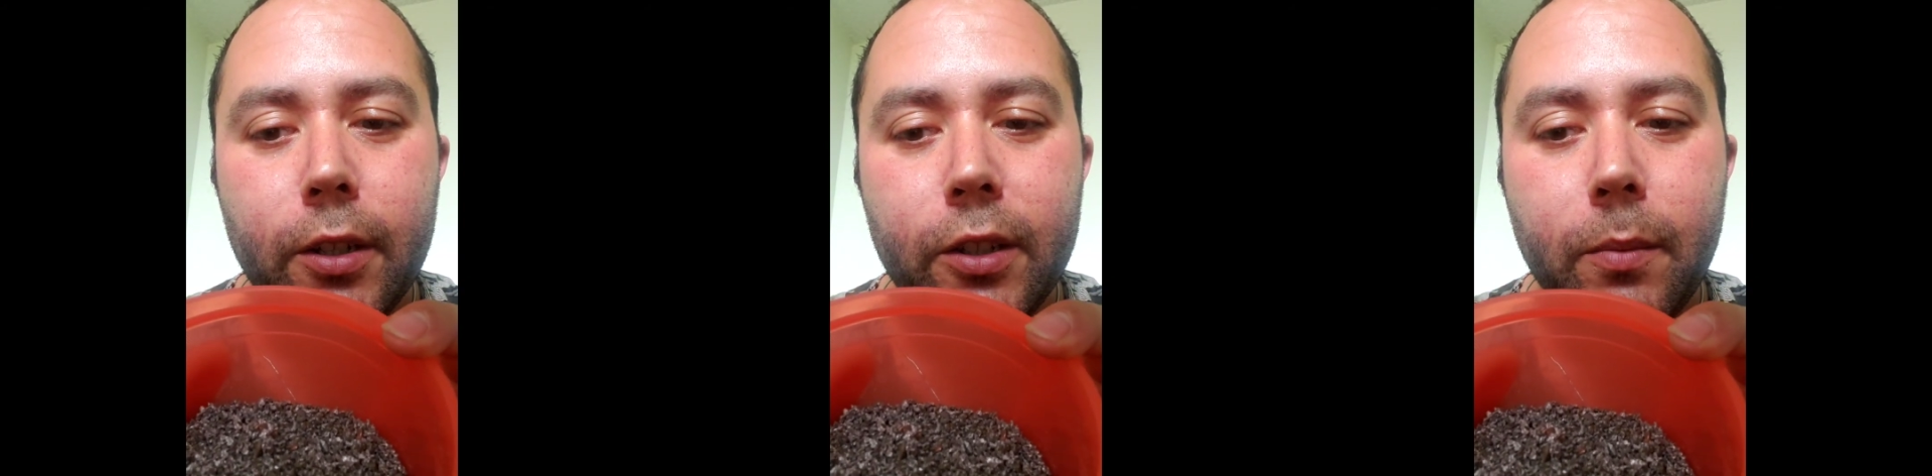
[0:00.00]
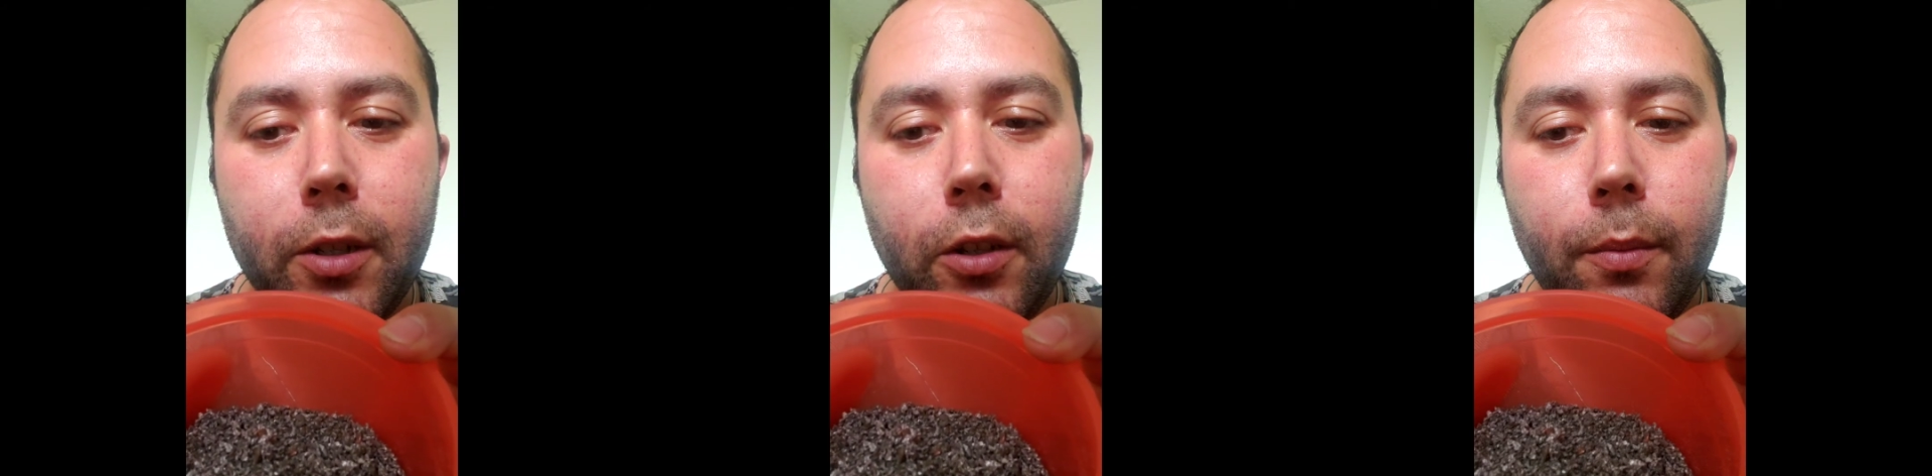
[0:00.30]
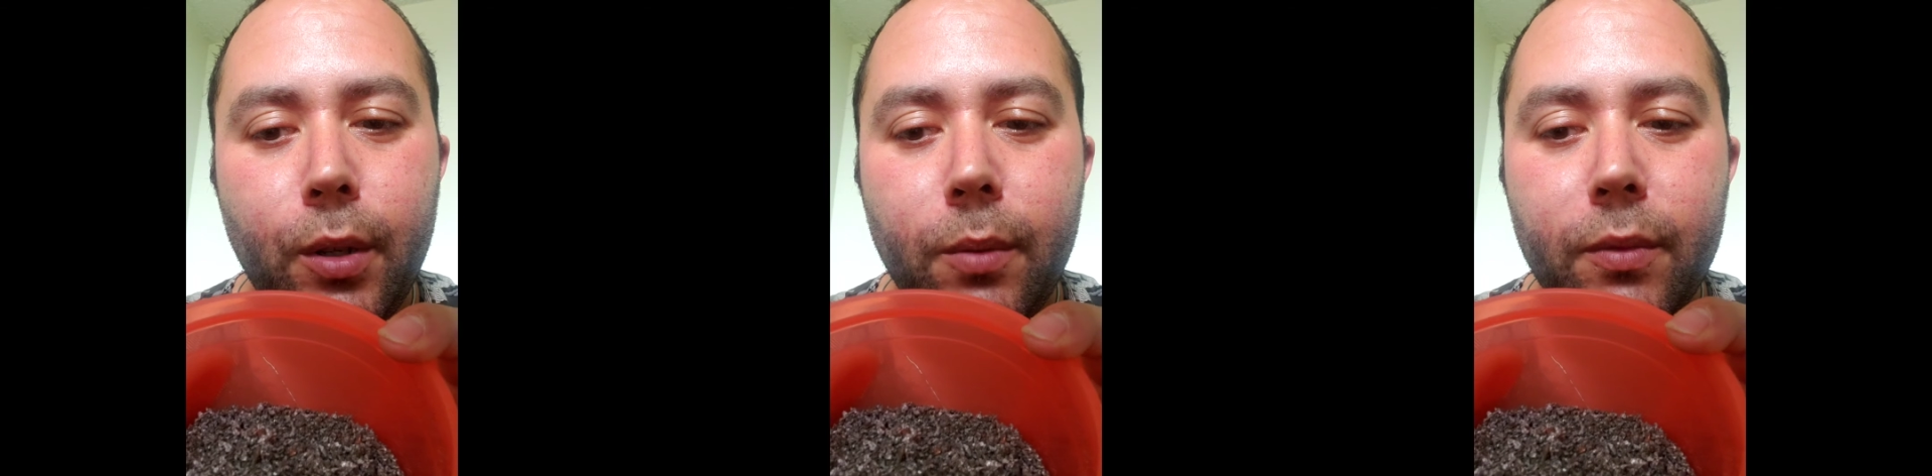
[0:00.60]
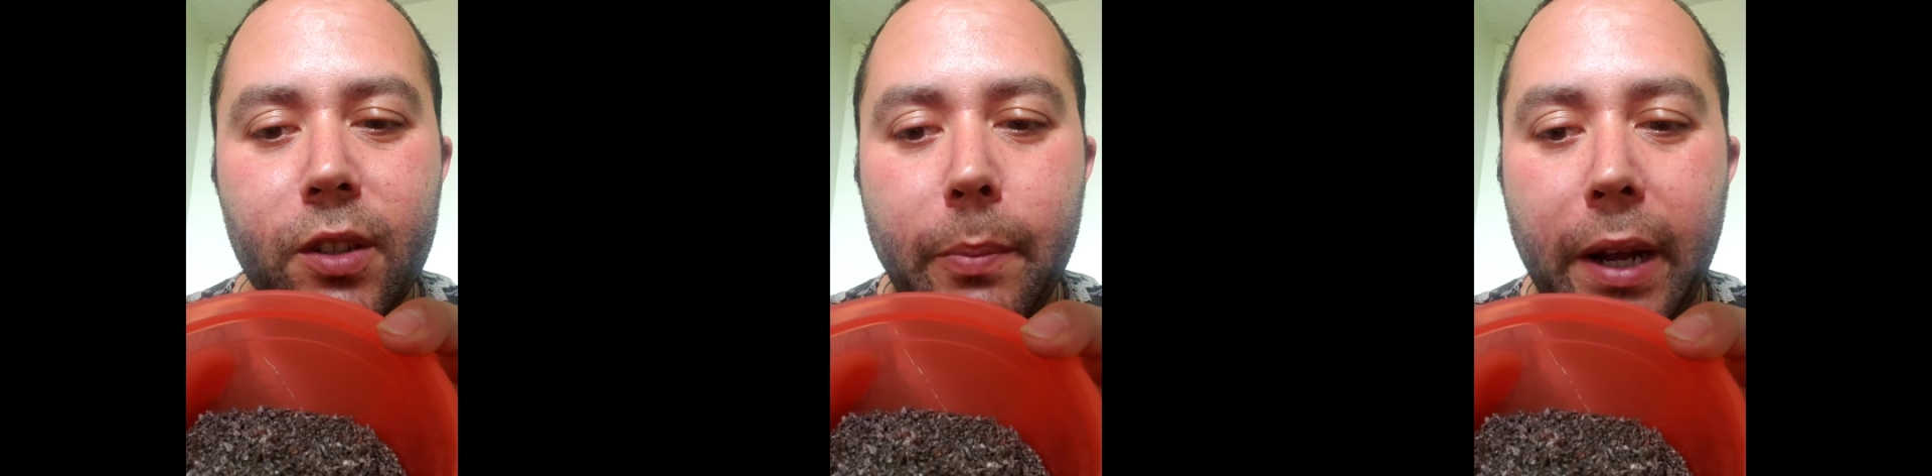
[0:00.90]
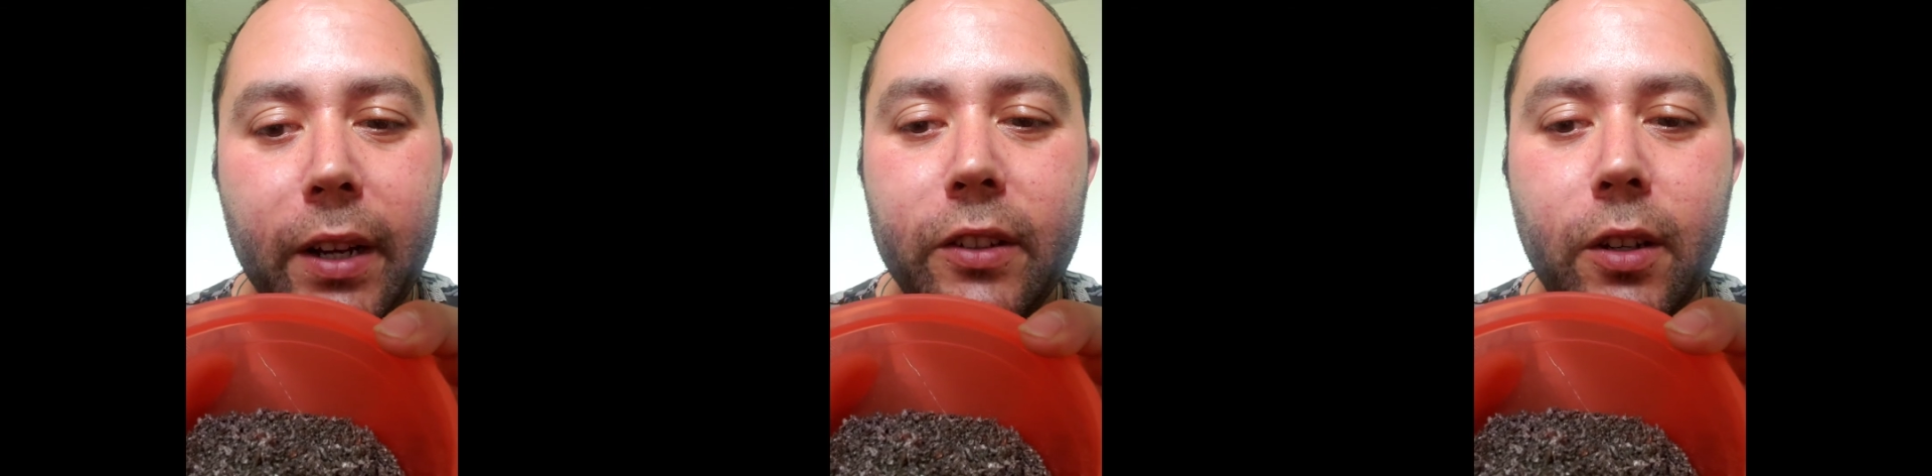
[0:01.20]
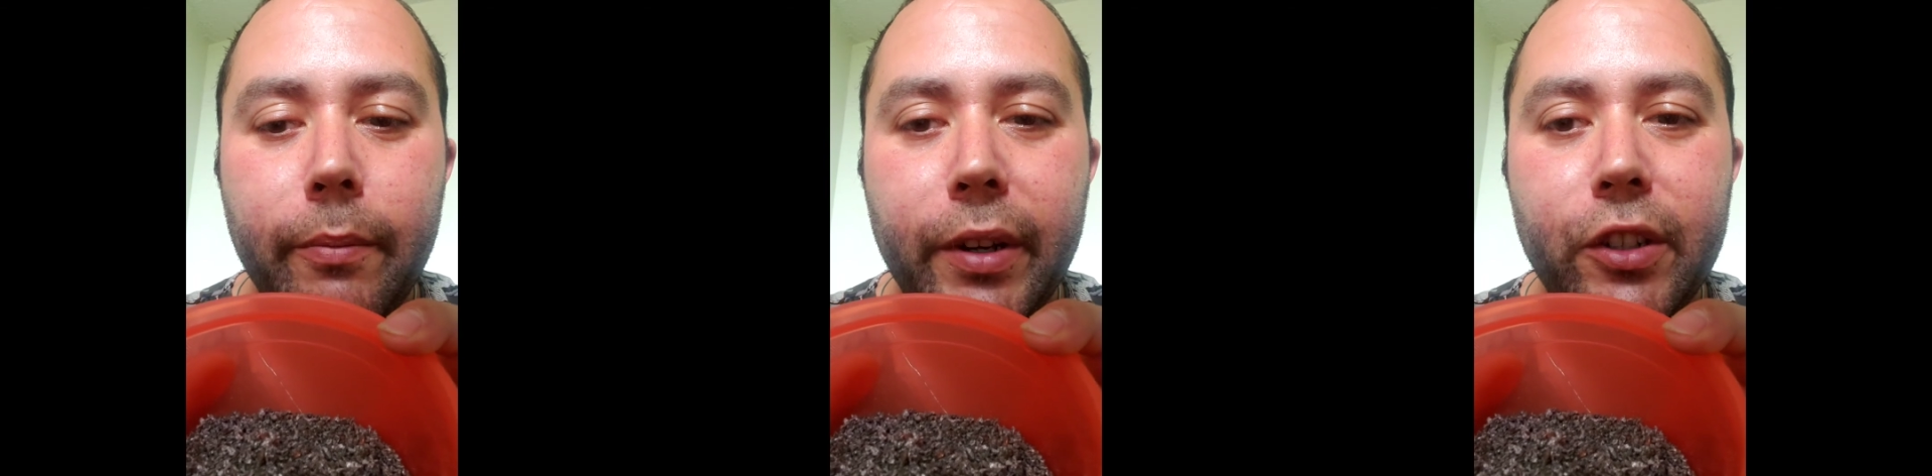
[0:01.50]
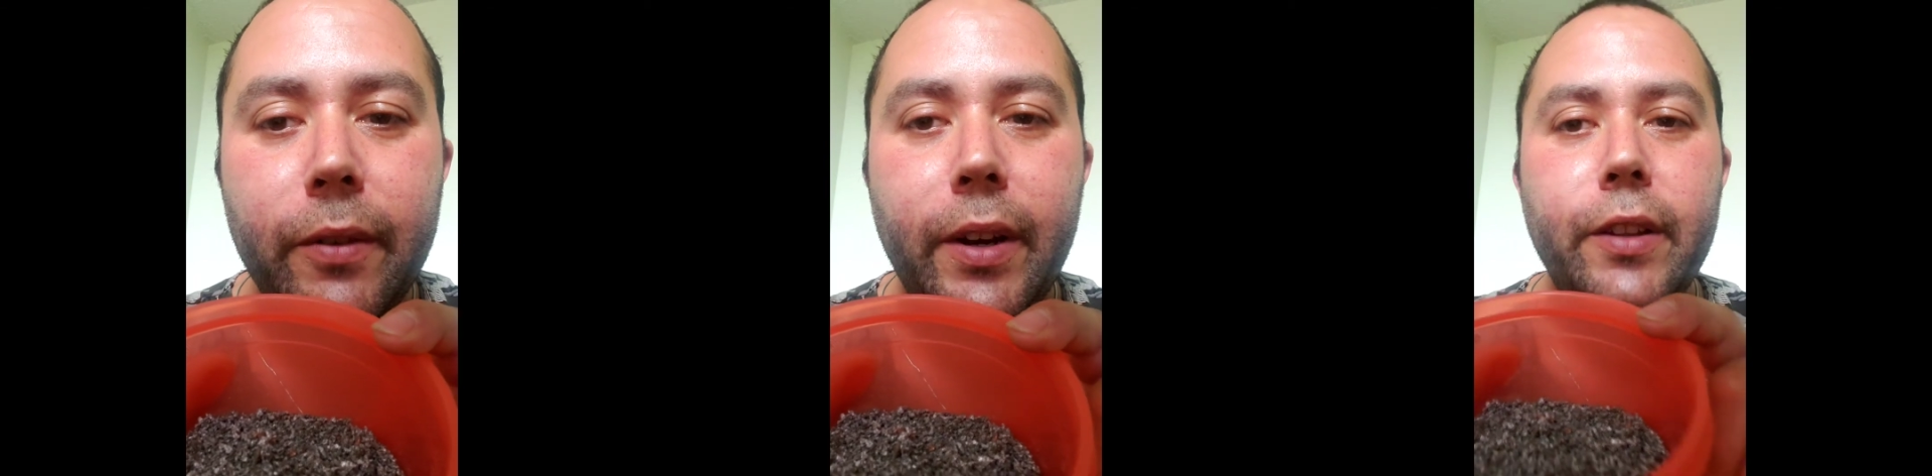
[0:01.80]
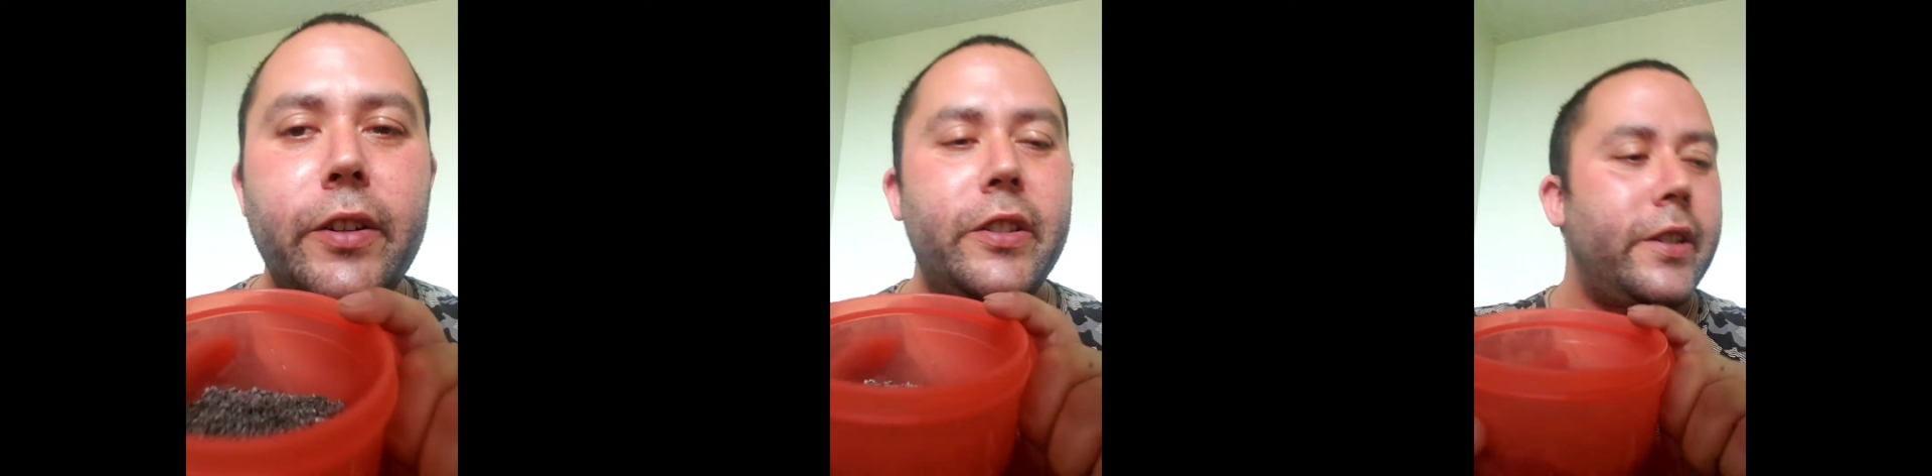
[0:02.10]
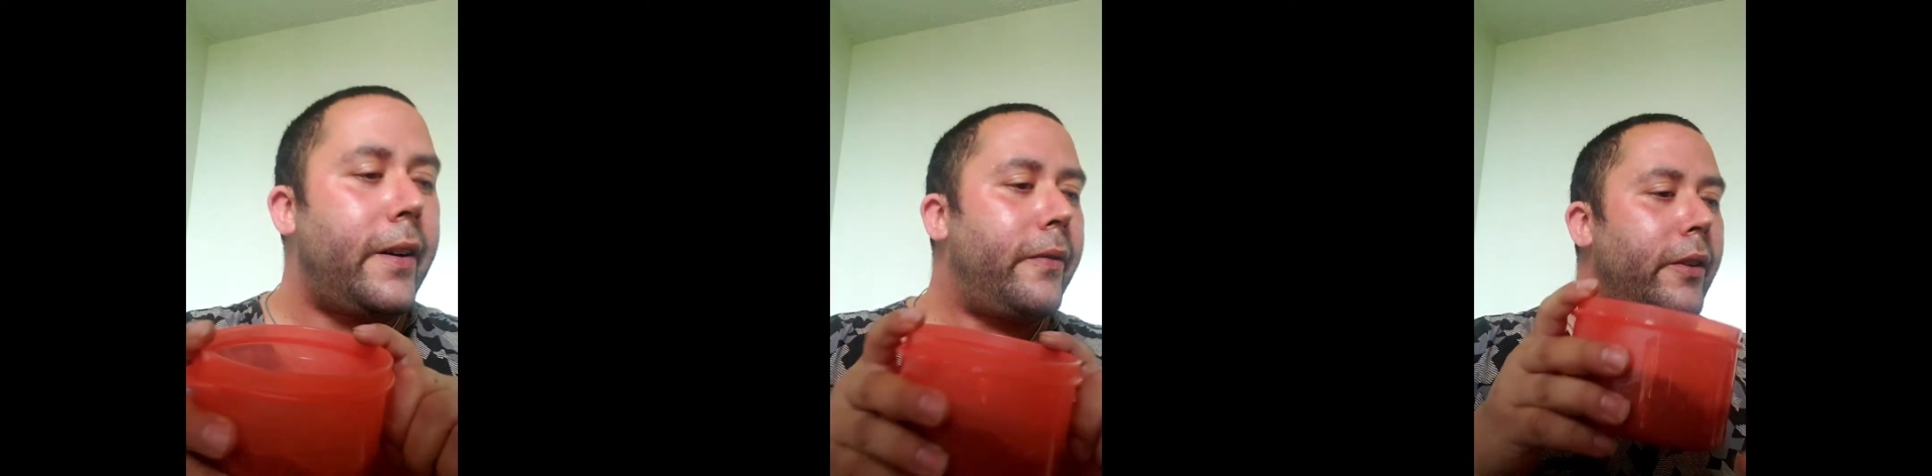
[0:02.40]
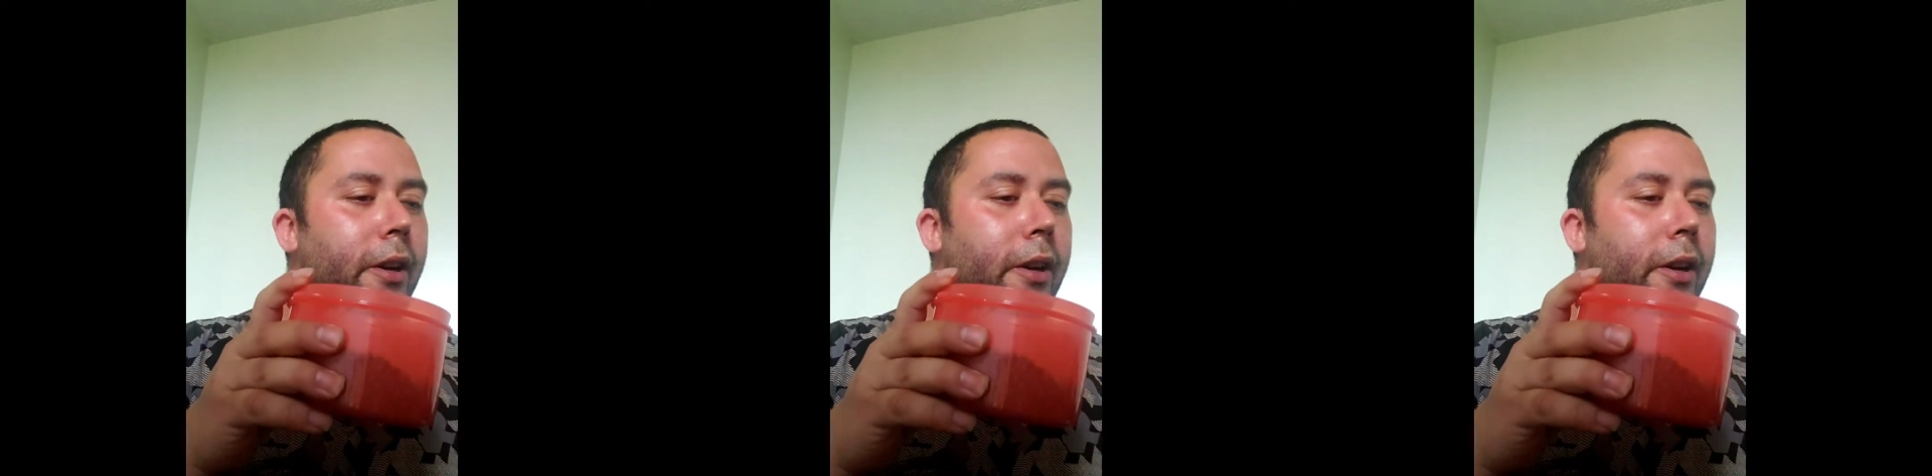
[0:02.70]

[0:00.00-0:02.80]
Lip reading: some aluminum specks, and a bunch of other stuff,